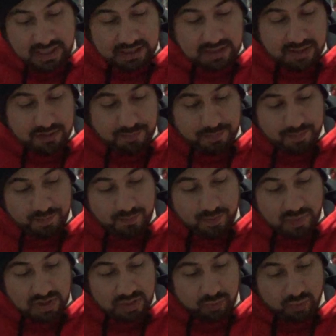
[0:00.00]
got a little
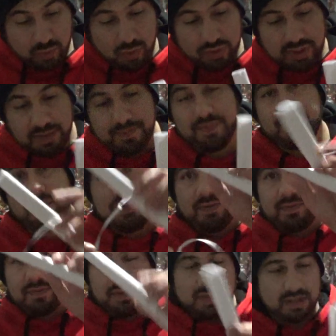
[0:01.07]
rolled up
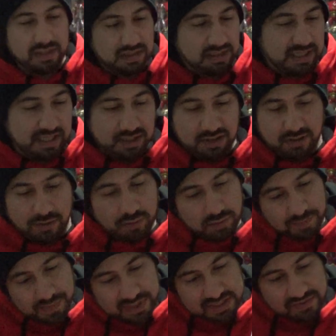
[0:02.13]
letter
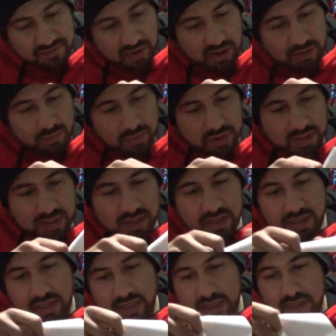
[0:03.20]
or piece of artwork
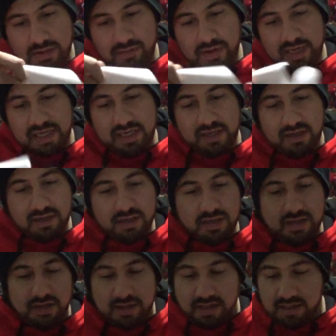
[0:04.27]
right here.
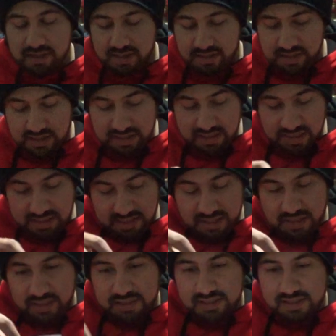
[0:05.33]
And
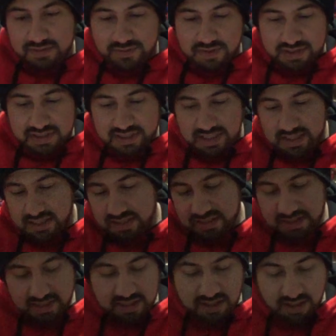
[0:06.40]
let's see what it
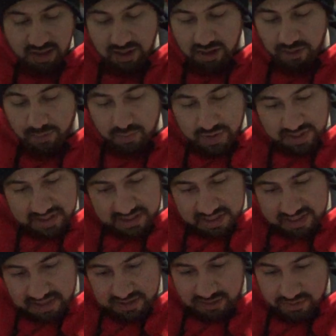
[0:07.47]
says. Oh, what?
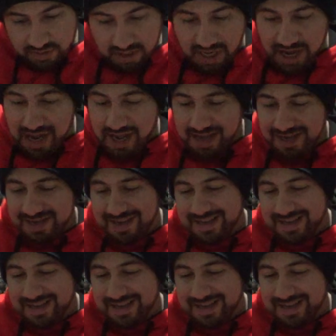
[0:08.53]
Ah!